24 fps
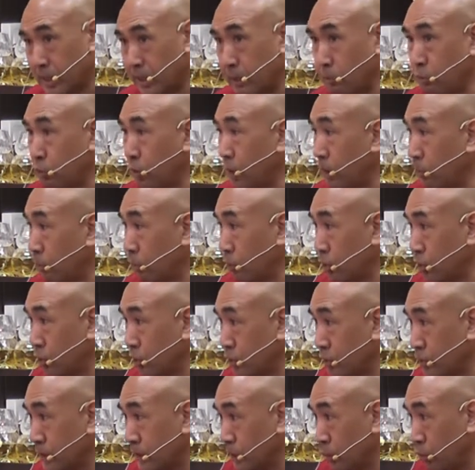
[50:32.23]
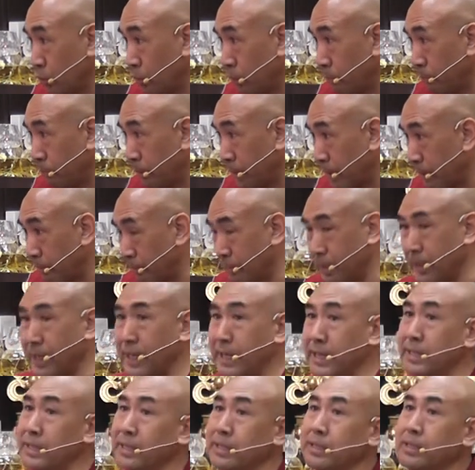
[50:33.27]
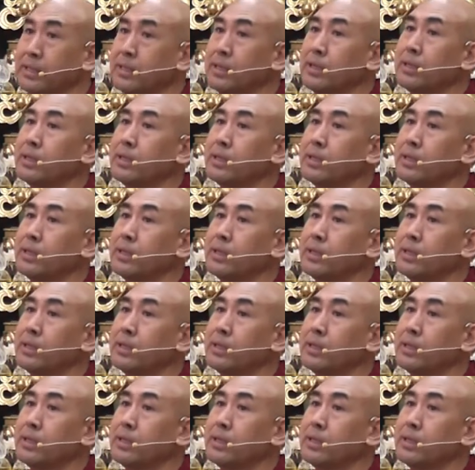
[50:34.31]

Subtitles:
If you're able to see your plumb line,